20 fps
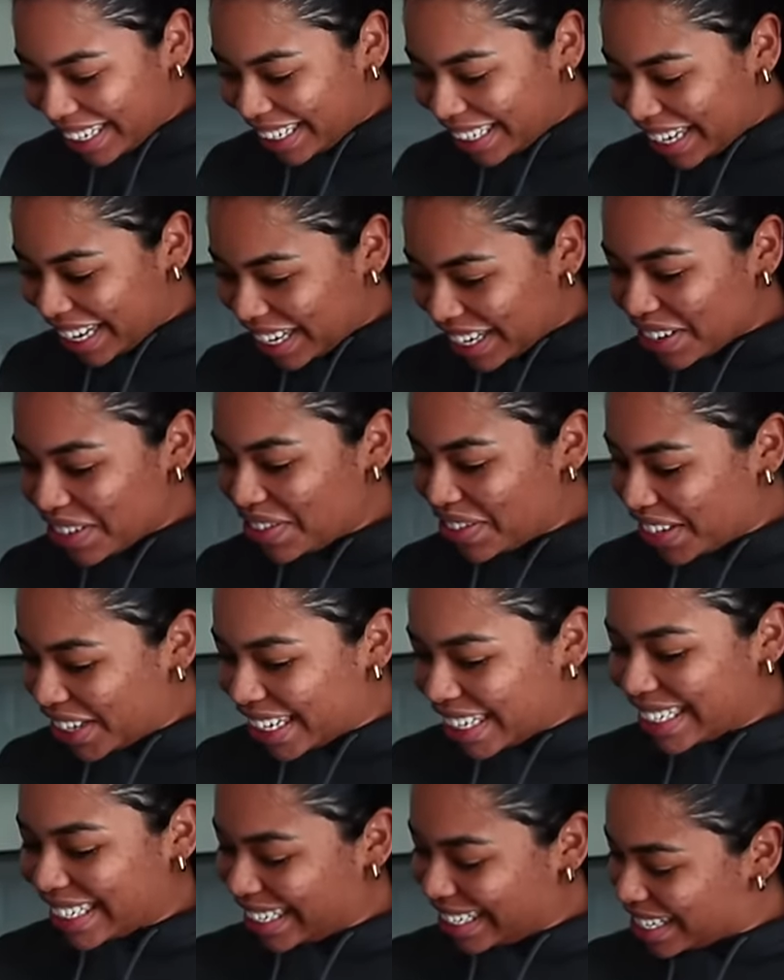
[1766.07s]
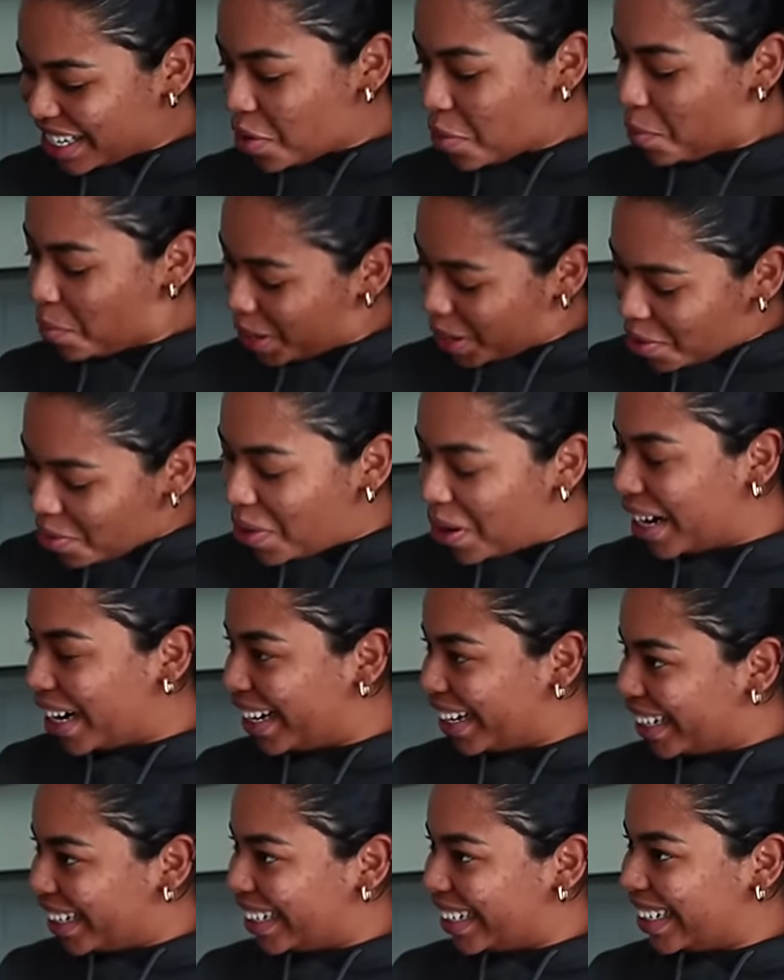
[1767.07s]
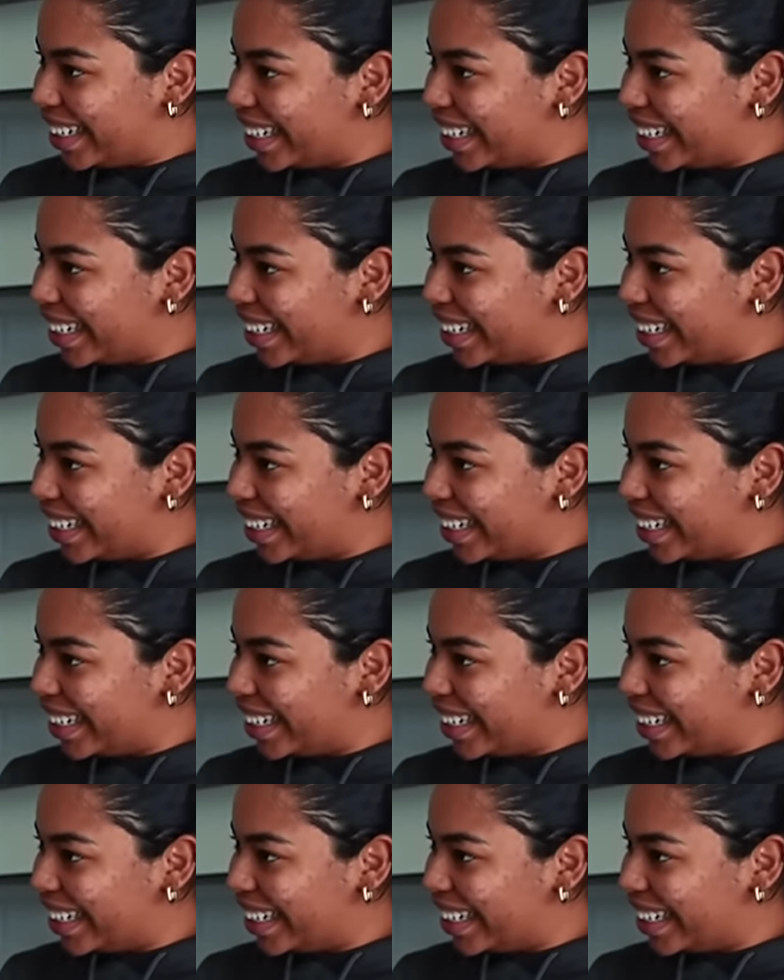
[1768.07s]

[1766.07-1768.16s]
Like, you really did your big one.